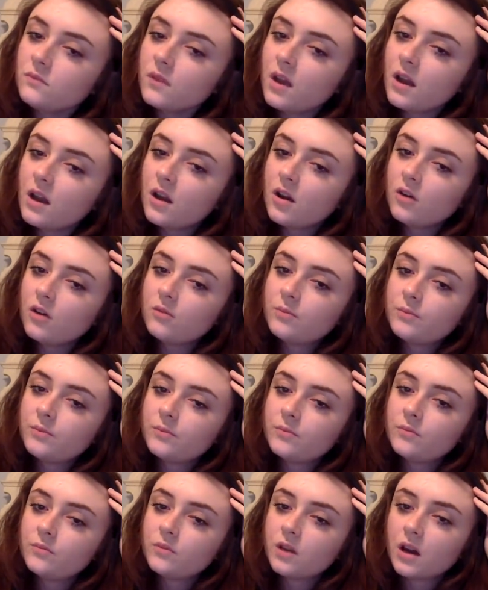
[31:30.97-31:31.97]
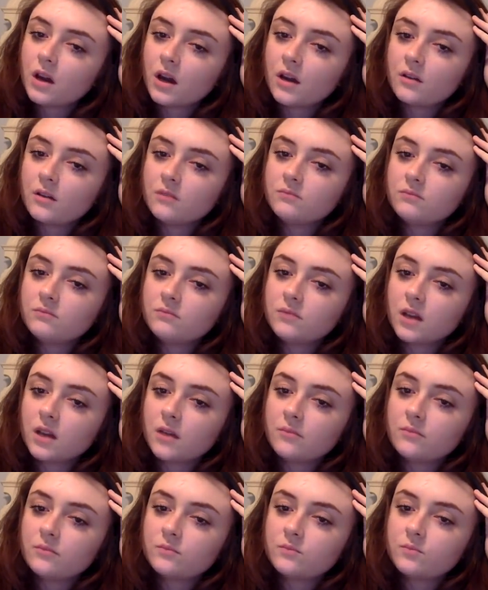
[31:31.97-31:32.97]
I hope I'm
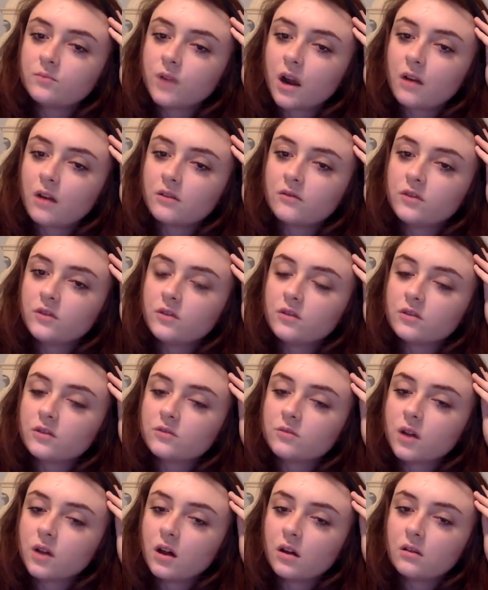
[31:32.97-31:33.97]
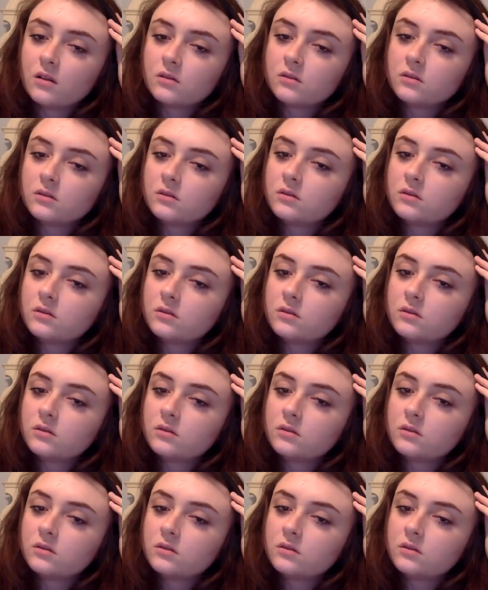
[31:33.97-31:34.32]
proud of you as well.